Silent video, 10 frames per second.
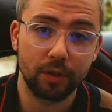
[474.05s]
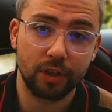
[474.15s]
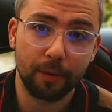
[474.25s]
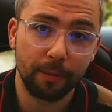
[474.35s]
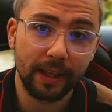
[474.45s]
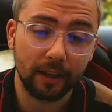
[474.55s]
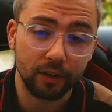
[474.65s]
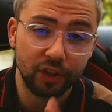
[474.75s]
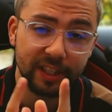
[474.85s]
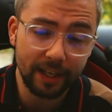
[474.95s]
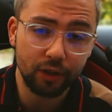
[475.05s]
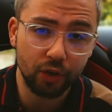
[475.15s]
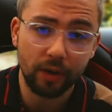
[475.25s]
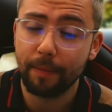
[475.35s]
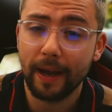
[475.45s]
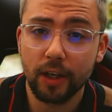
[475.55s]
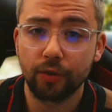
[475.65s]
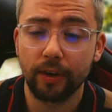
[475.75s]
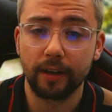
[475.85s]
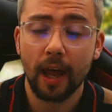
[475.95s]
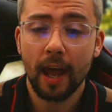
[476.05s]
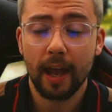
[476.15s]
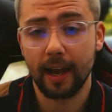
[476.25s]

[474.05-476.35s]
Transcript: want to support me, then consider joining Patreon.